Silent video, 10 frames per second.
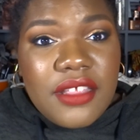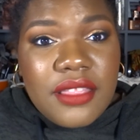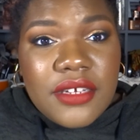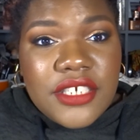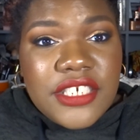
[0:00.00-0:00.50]

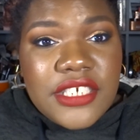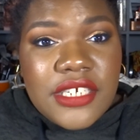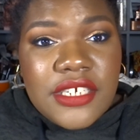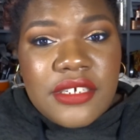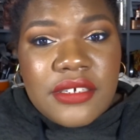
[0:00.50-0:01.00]
The
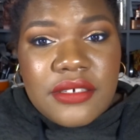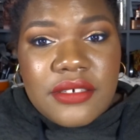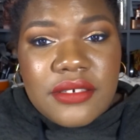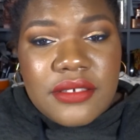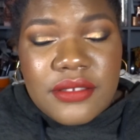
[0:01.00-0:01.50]
sheer,
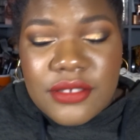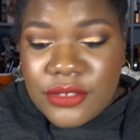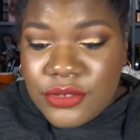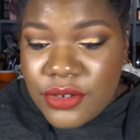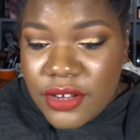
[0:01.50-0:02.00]
the
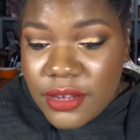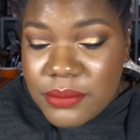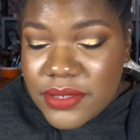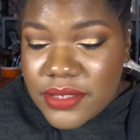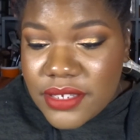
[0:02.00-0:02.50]

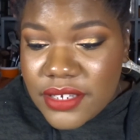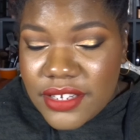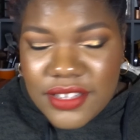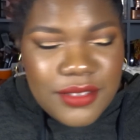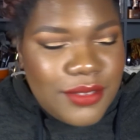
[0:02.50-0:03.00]
drops,
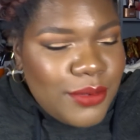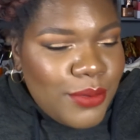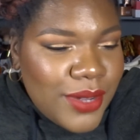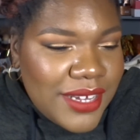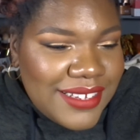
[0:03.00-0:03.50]
the
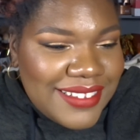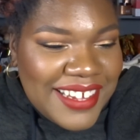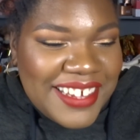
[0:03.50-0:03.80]
what?